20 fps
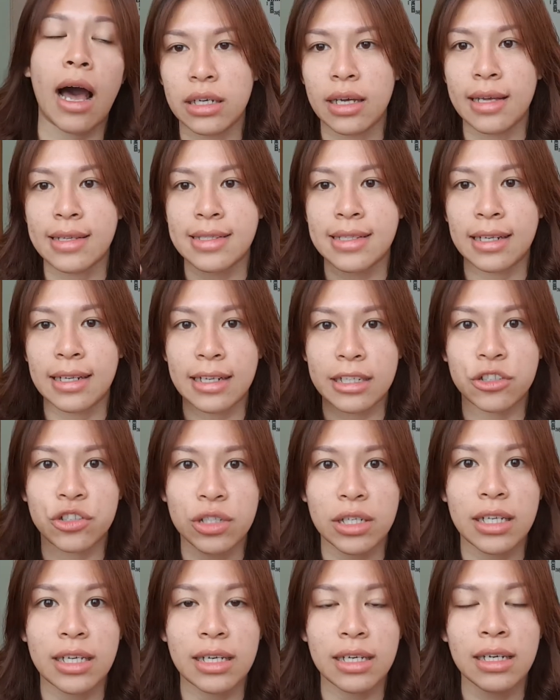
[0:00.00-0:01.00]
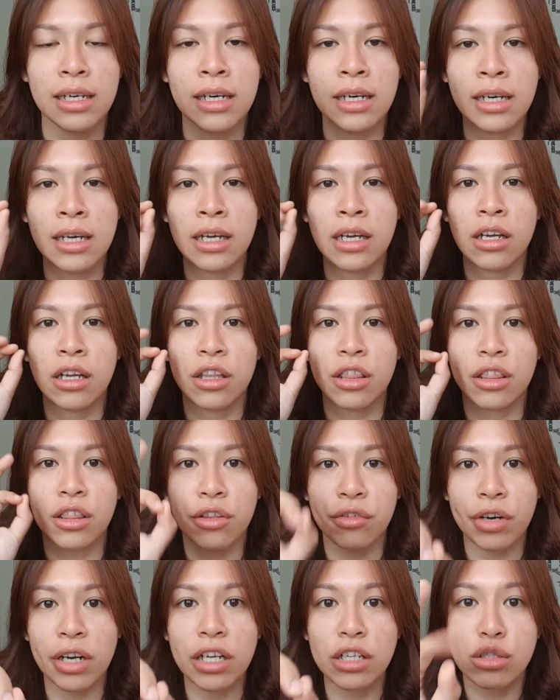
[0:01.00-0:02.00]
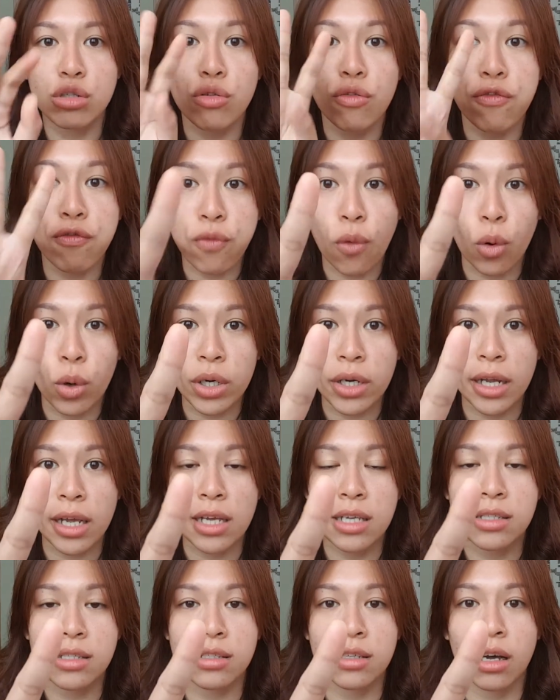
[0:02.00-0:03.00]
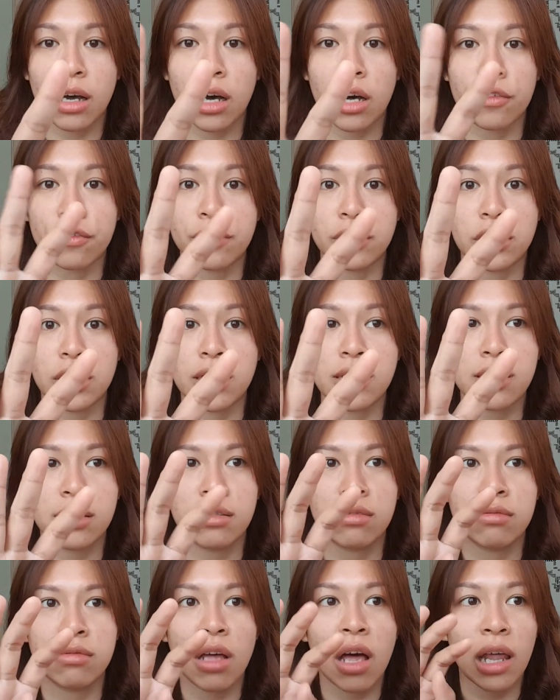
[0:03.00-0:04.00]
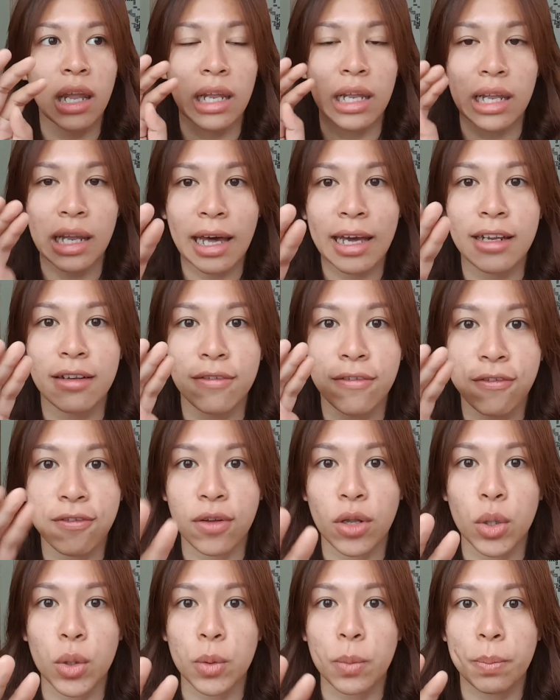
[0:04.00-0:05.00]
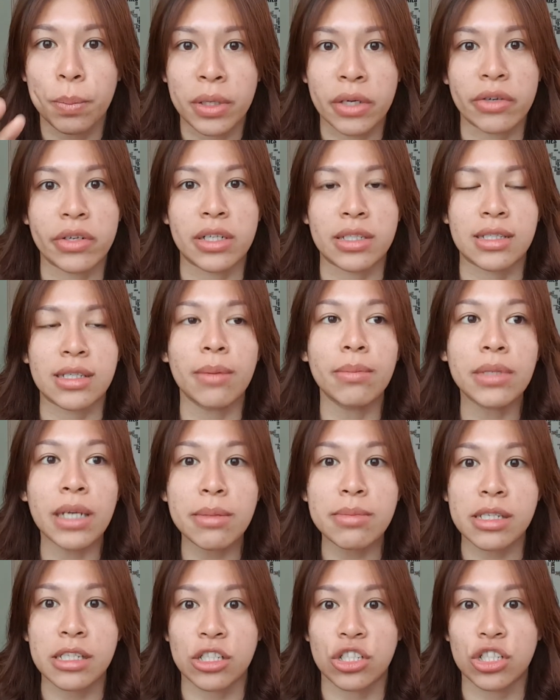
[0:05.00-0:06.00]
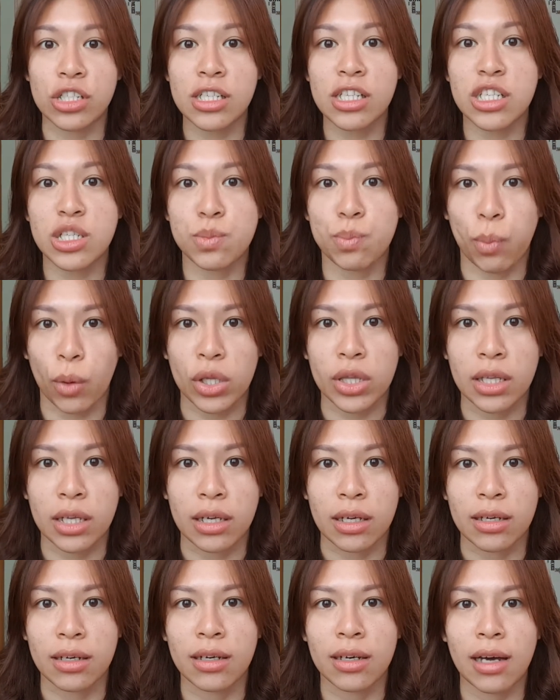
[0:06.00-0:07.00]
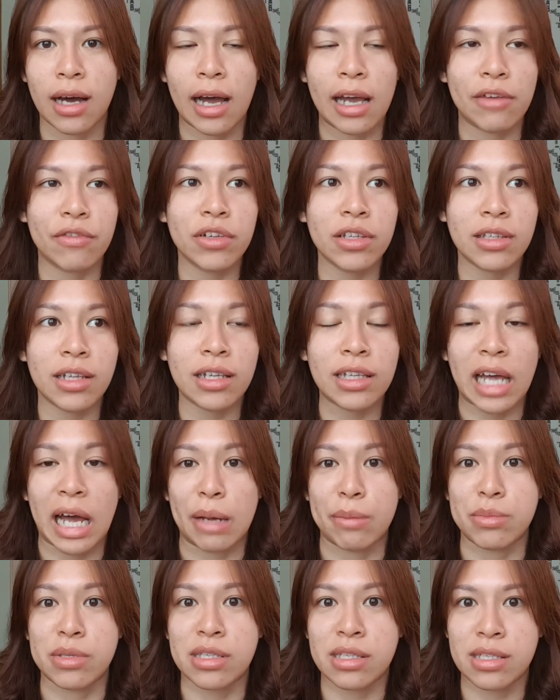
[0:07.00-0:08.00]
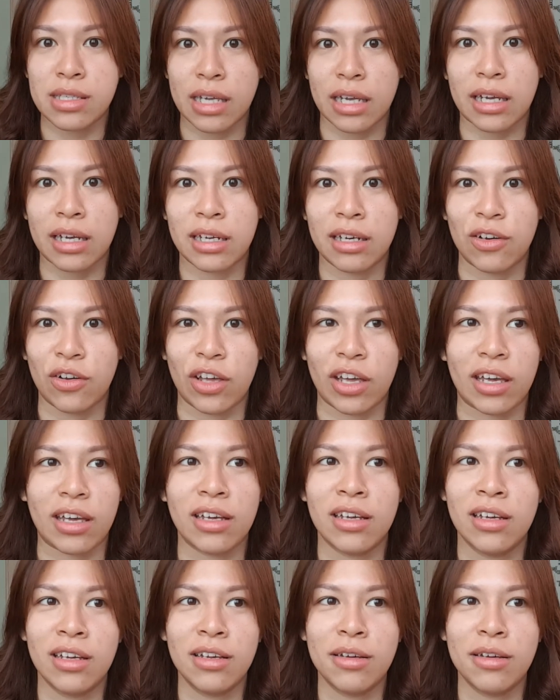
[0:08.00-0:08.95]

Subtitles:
It's literally 3 to 4 days of just light flow period. Sometimes it's just spotting. I even think that I'm sick, okay?